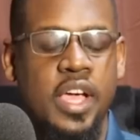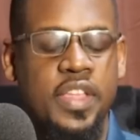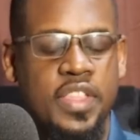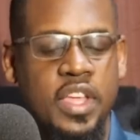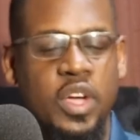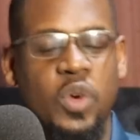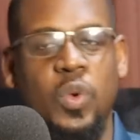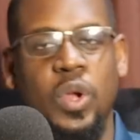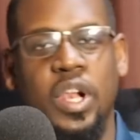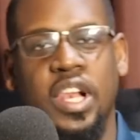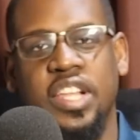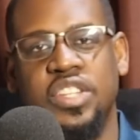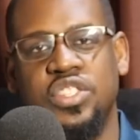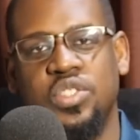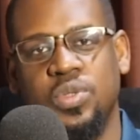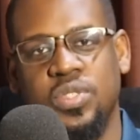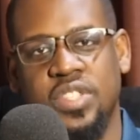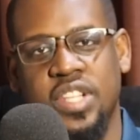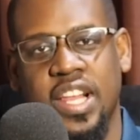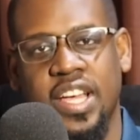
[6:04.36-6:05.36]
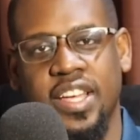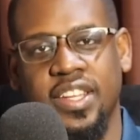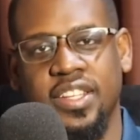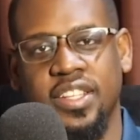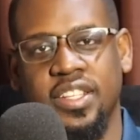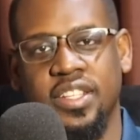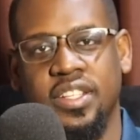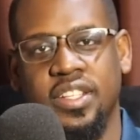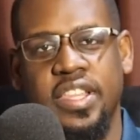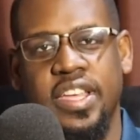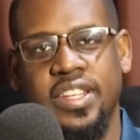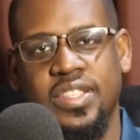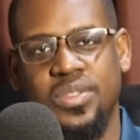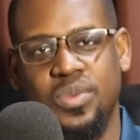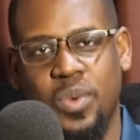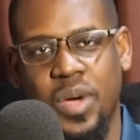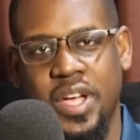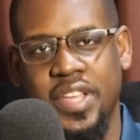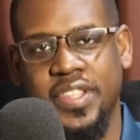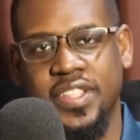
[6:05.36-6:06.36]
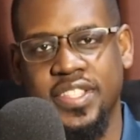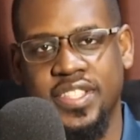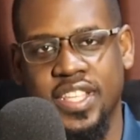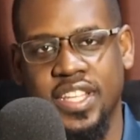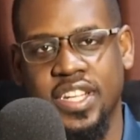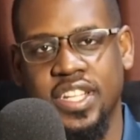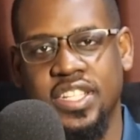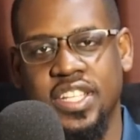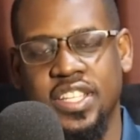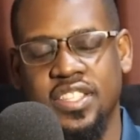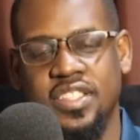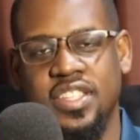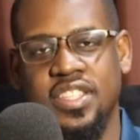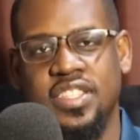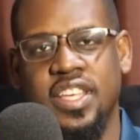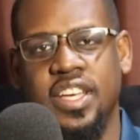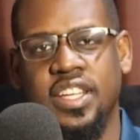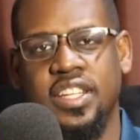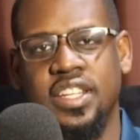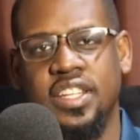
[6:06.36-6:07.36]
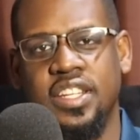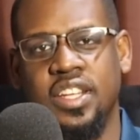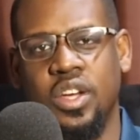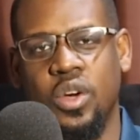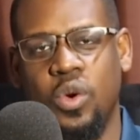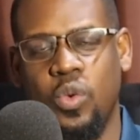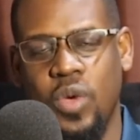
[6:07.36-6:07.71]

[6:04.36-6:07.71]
I think we'll let you slide. That is why the Senate has decided